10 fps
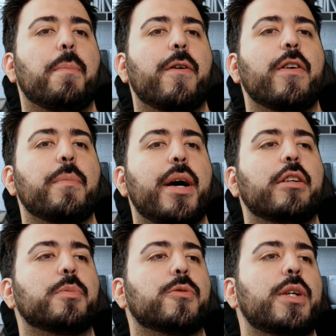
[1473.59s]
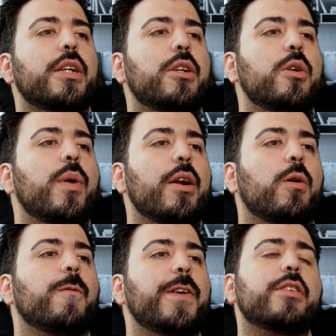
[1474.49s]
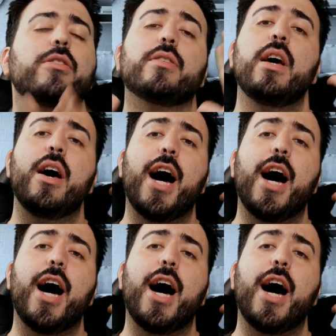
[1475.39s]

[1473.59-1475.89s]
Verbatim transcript: A perfect balance between new and old features.